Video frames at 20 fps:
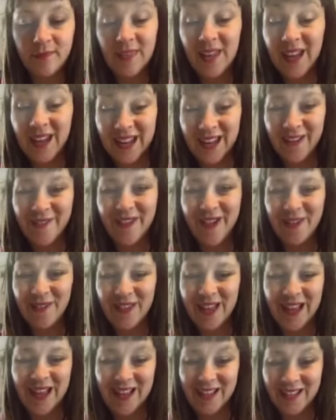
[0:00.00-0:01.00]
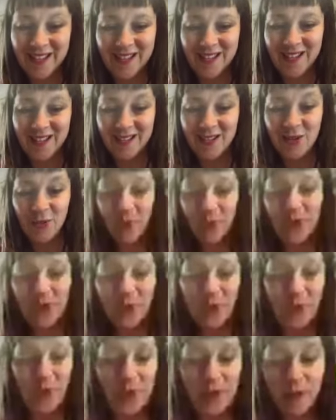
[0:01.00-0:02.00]
And I found that. I don't know what I
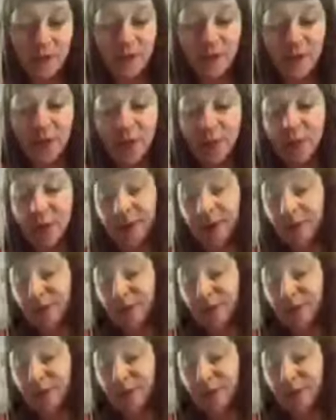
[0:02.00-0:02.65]
bought that for, but